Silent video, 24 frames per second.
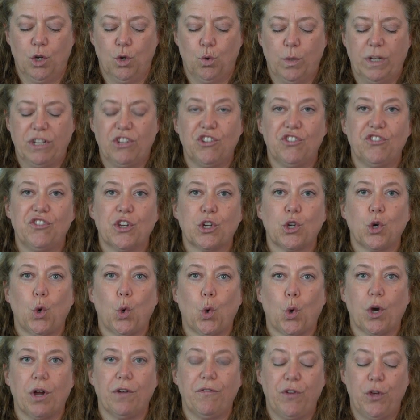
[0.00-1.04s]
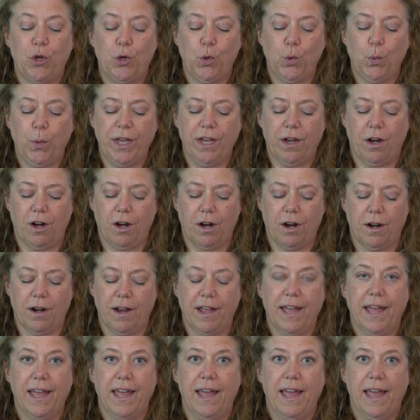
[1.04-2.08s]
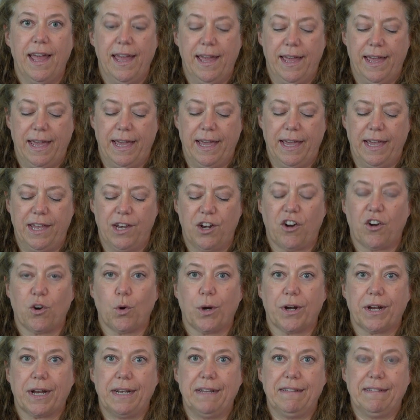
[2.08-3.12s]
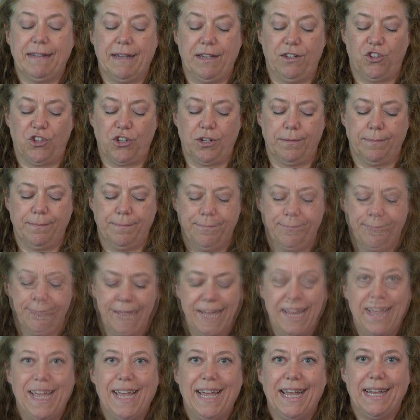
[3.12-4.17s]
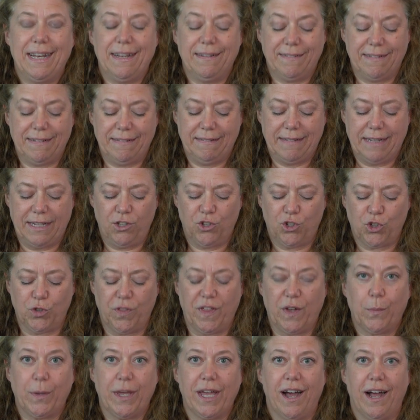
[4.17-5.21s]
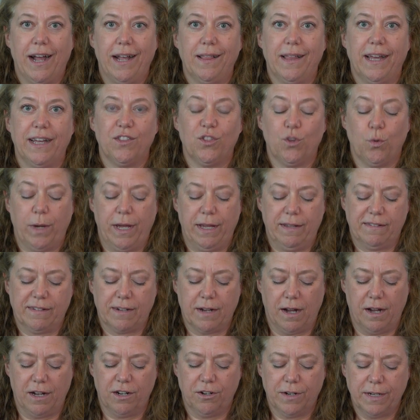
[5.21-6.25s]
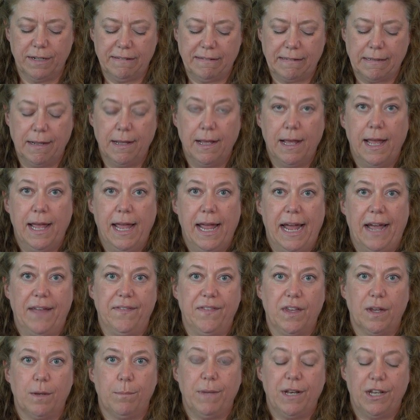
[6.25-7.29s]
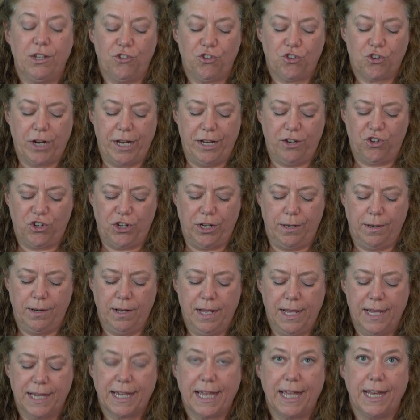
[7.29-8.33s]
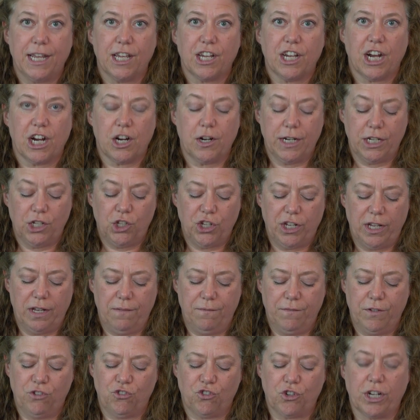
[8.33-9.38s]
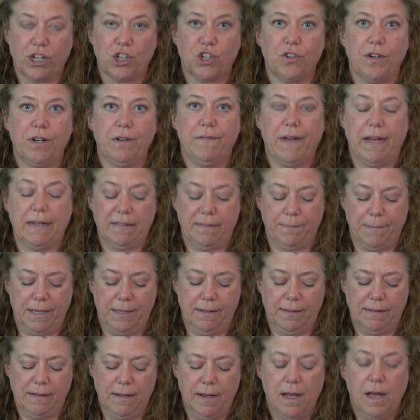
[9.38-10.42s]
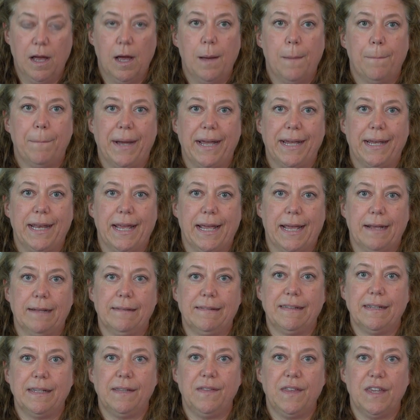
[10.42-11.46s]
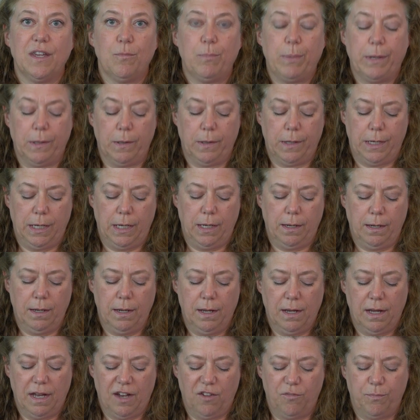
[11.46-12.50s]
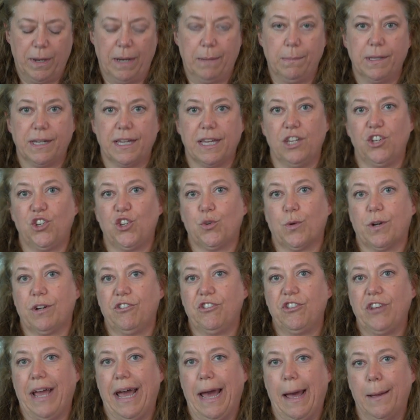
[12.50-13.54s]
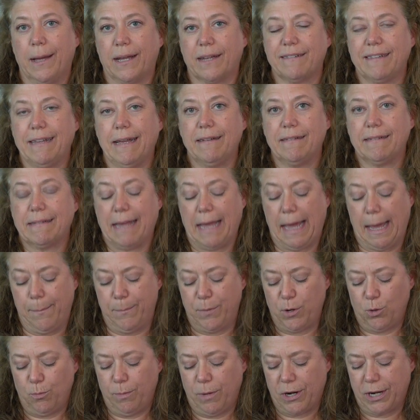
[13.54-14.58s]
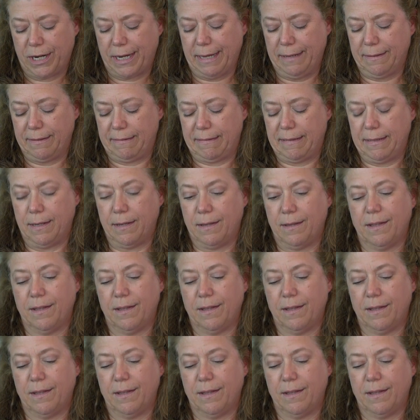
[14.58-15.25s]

which is the core of who we are in our organization. It is essential that we highlight the ways Congress and the administration can encourage infrastructure investments by enhancing the ability of public issuers to access capital markets.